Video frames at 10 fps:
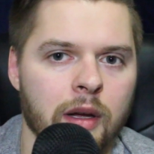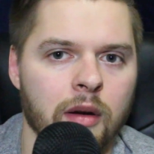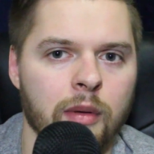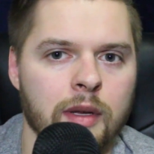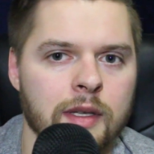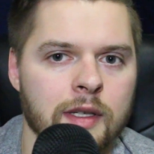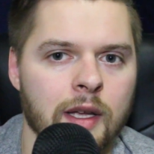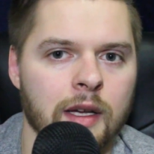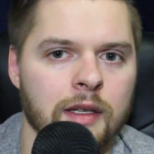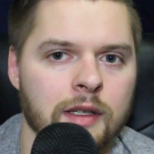player with
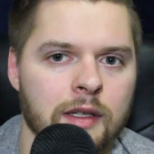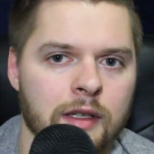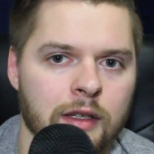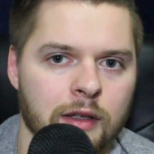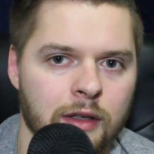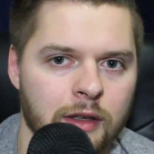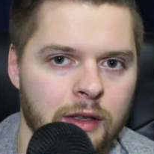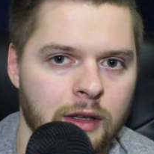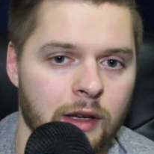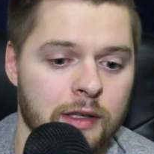6.
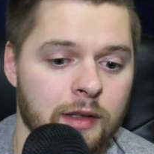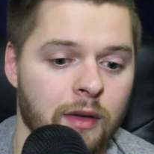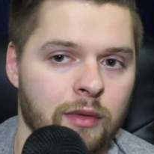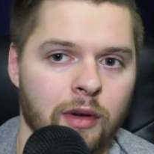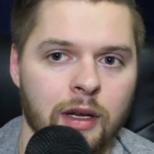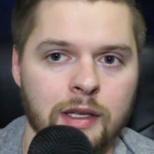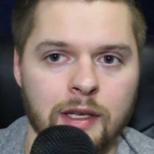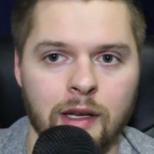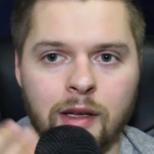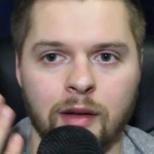He has enough rings
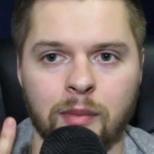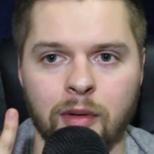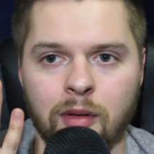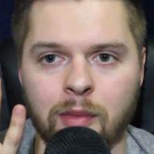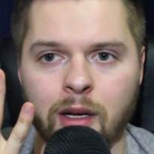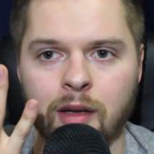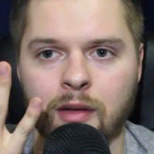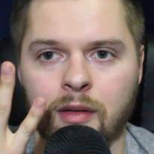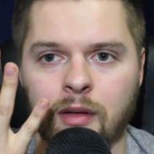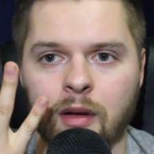that he can put them
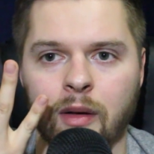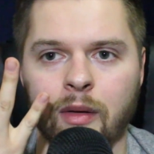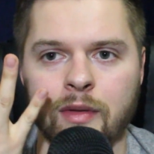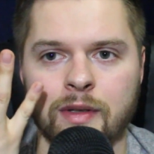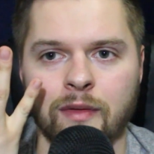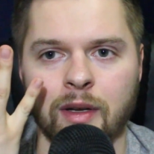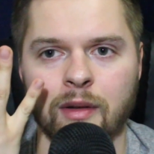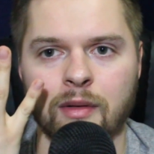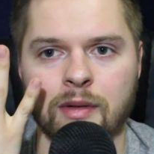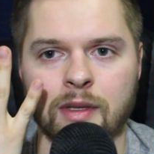on all of his
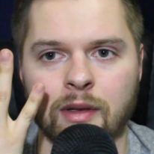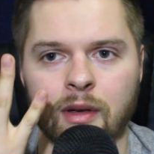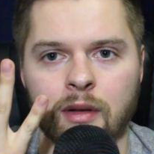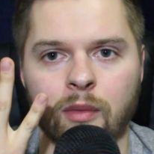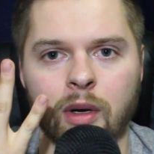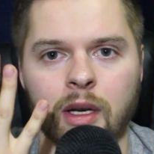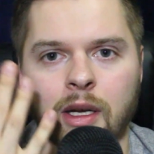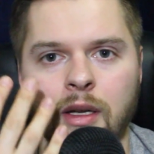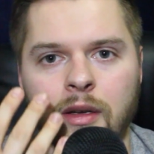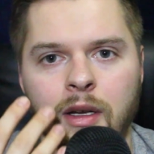fingers on one
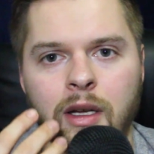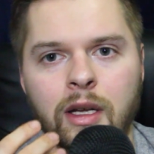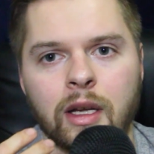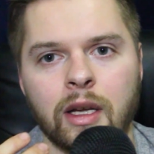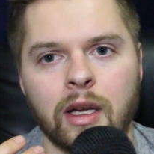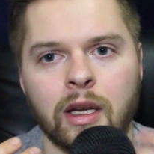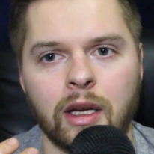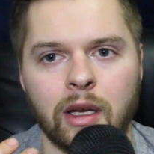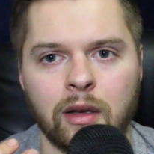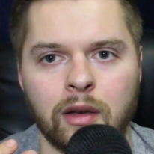hand
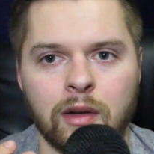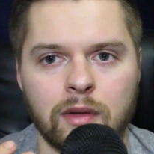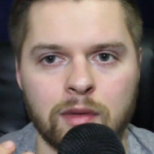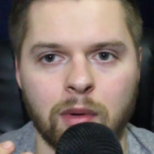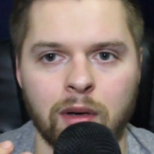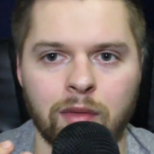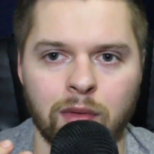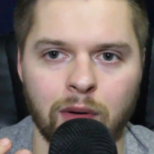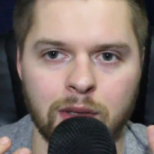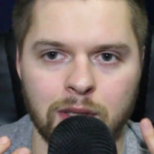and use one
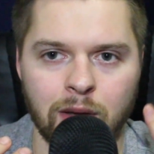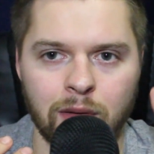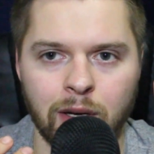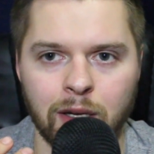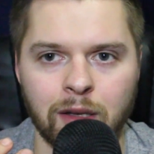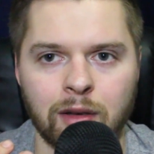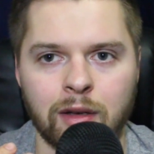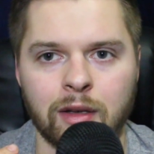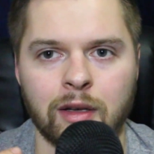for his other hand.